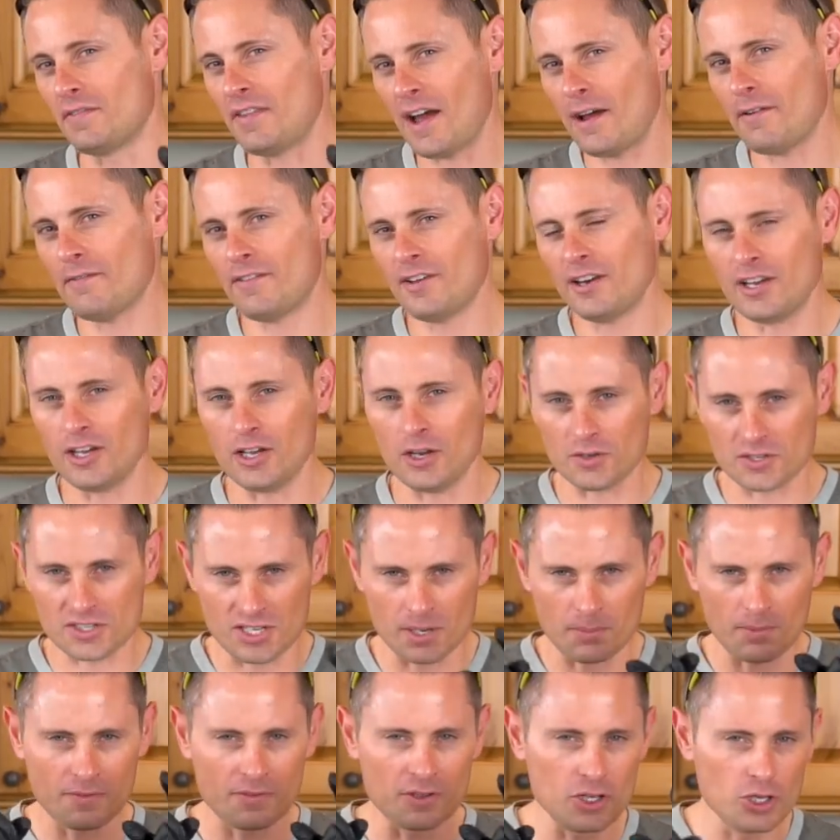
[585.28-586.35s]
of that video,
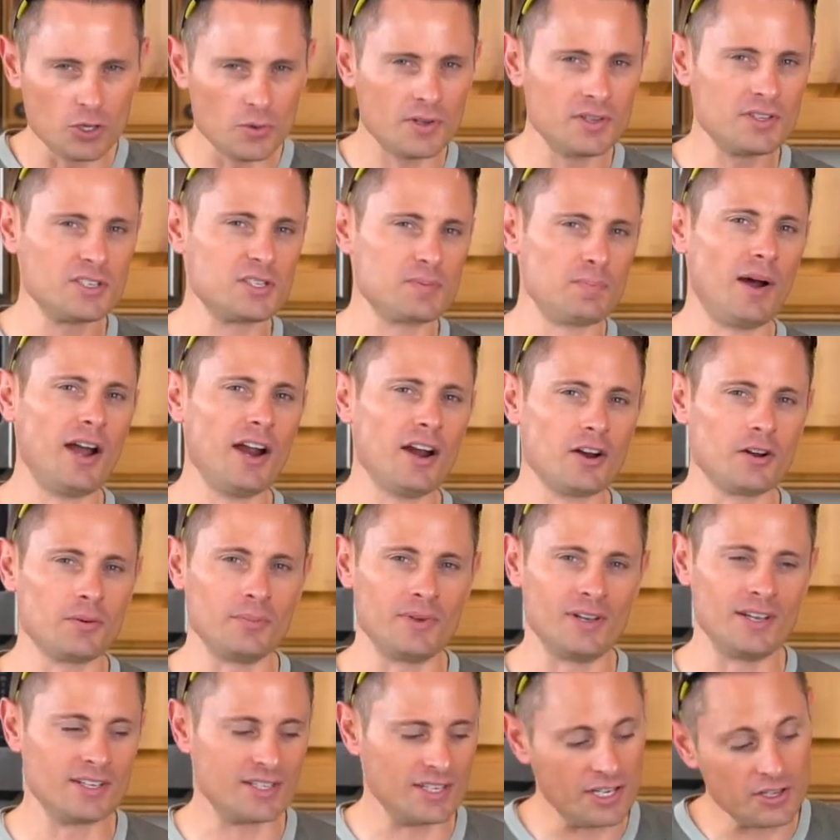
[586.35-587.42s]
some of you inspired
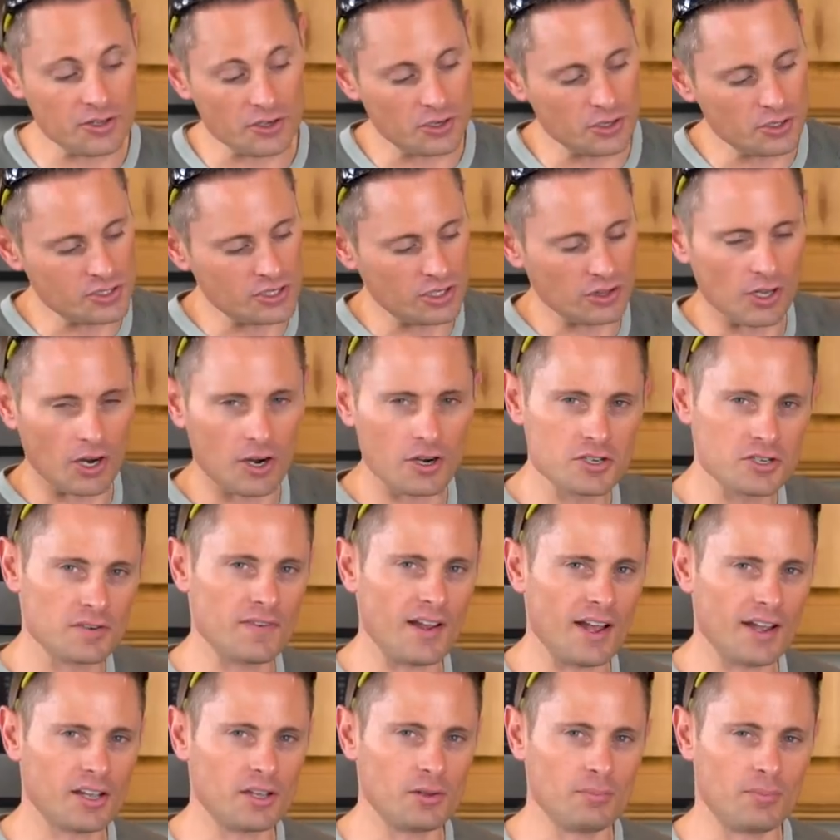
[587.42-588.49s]
me to either use a larger
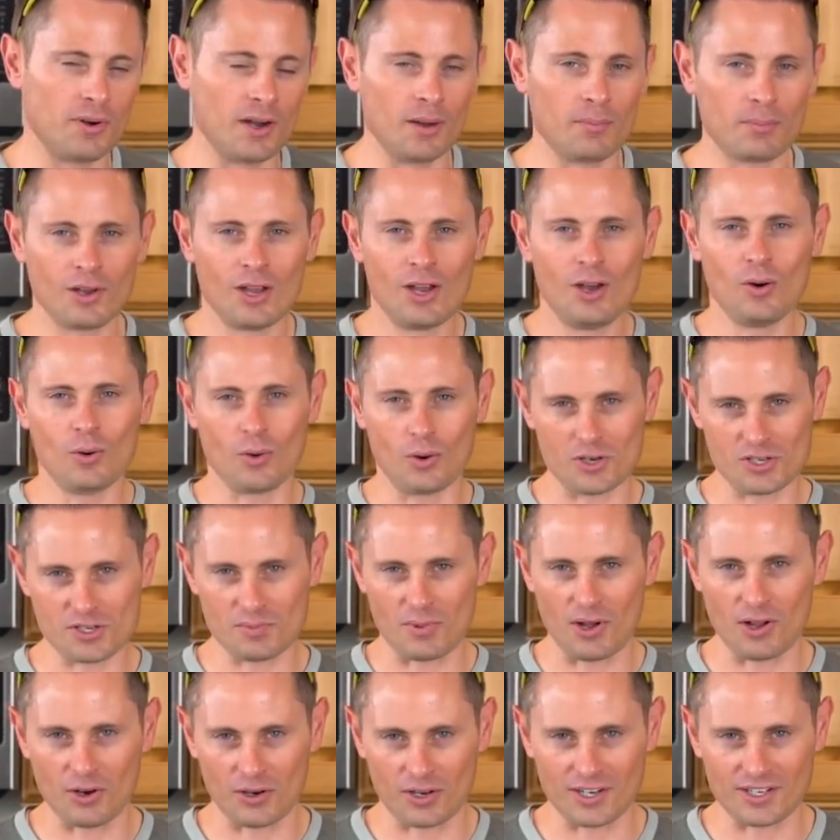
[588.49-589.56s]
vacuum pump or a
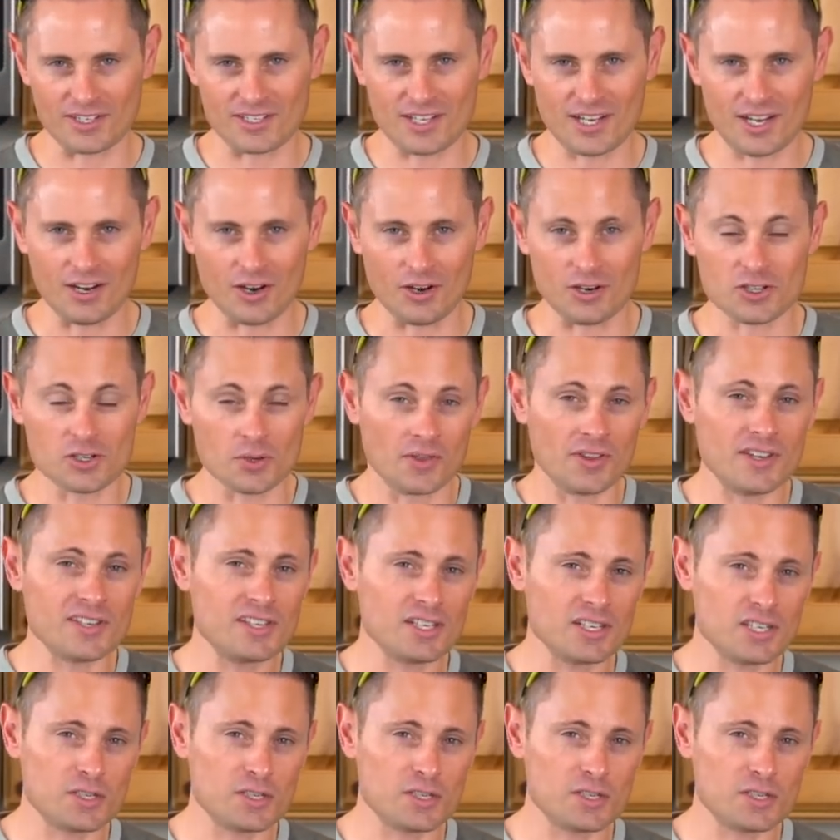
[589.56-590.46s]
smaller container. So in this